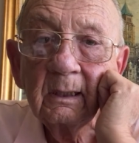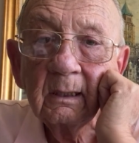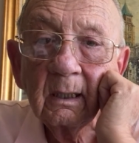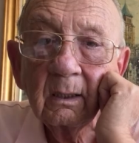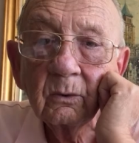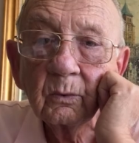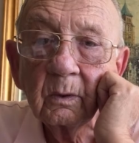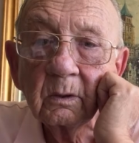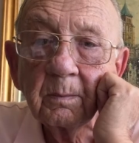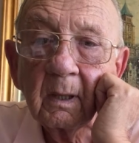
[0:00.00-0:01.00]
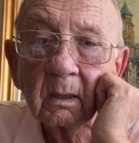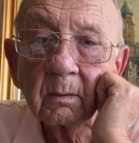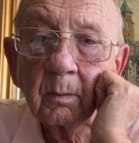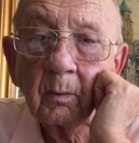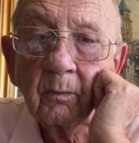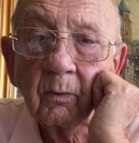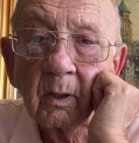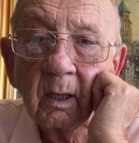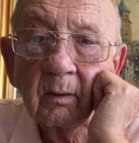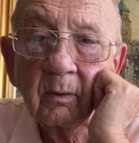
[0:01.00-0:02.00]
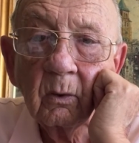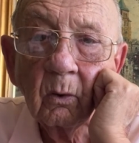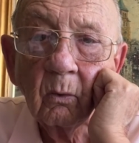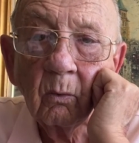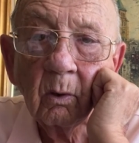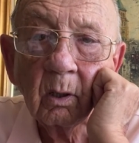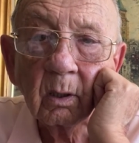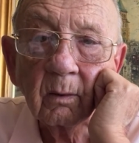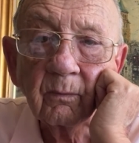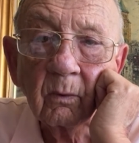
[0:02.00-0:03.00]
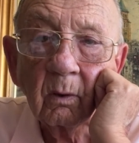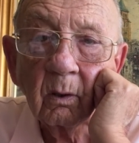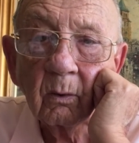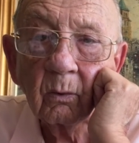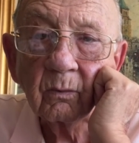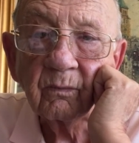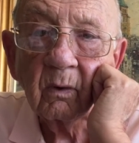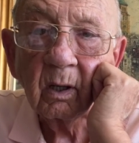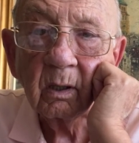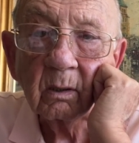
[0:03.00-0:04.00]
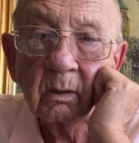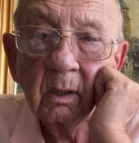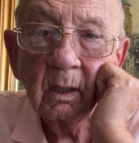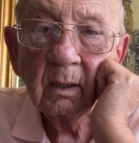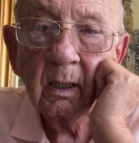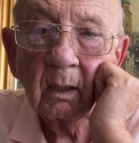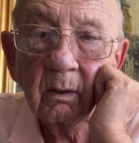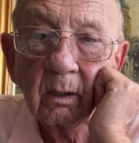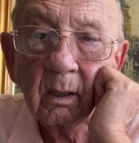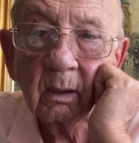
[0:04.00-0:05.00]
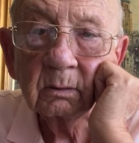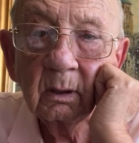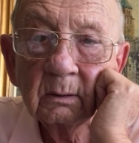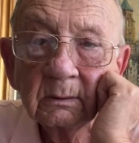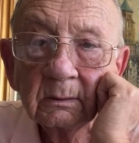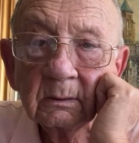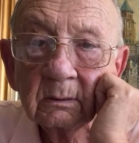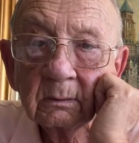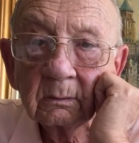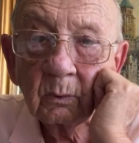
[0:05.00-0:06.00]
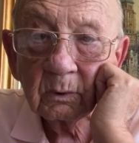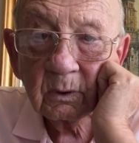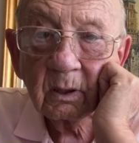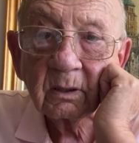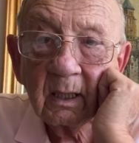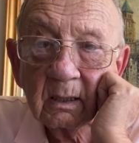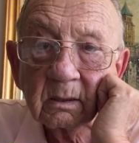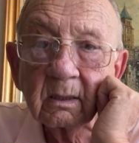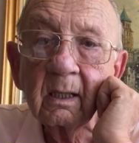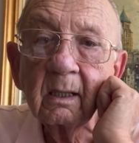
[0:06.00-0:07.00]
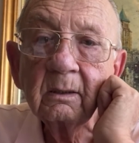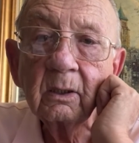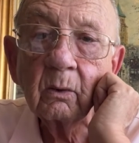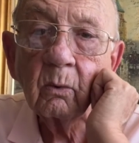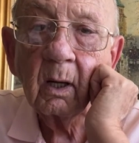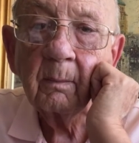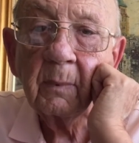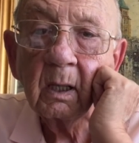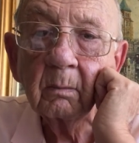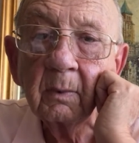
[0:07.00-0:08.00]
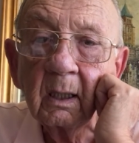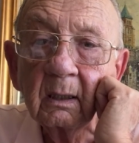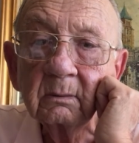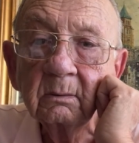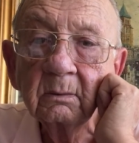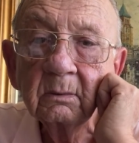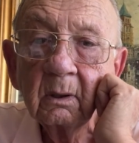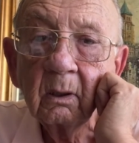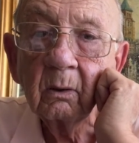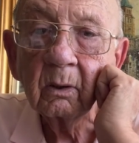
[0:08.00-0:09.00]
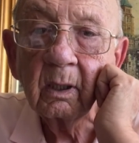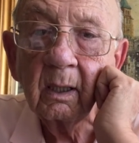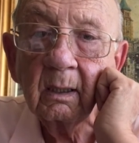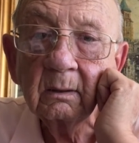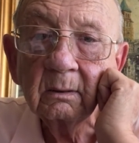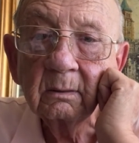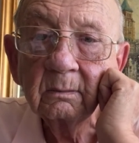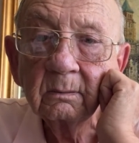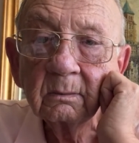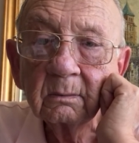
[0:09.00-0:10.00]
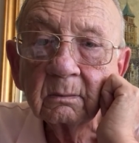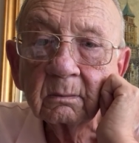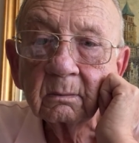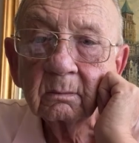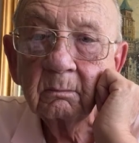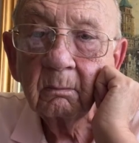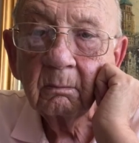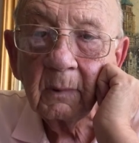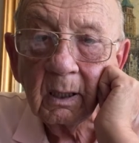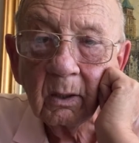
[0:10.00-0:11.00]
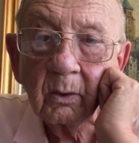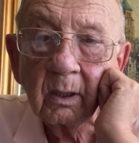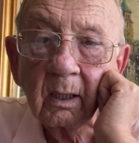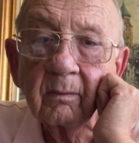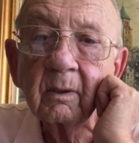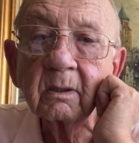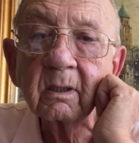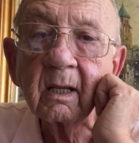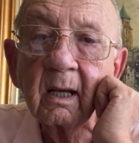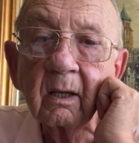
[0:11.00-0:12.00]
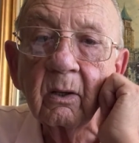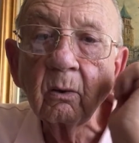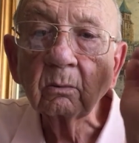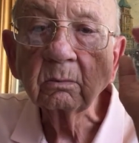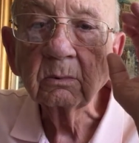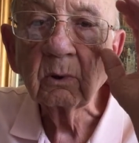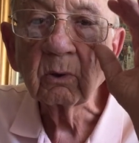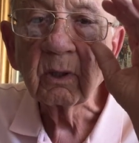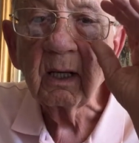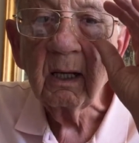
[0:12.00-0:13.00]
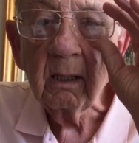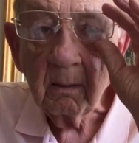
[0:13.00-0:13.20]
guy is responsible for having no water for all those fires down there. What does that say? You're right, Bang Bang. Okay? Margaret Evans, thank you. Okay?